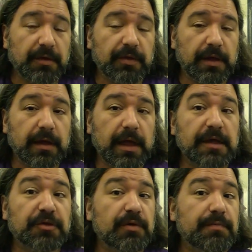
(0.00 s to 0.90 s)
I think
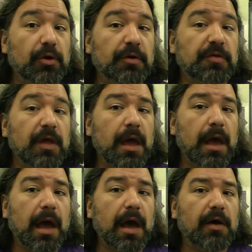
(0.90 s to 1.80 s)
history books
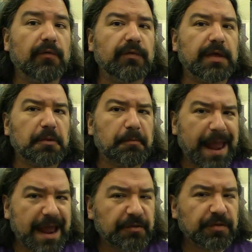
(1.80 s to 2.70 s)
have, in the
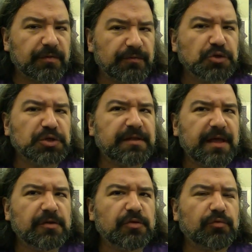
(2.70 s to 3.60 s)
past, they've usually
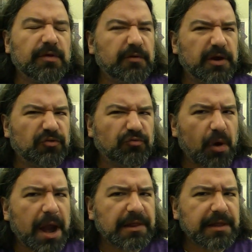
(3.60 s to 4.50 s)
tended to run very
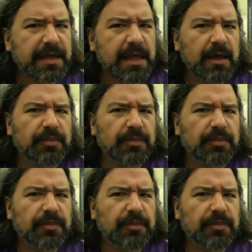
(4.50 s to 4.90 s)
dryly.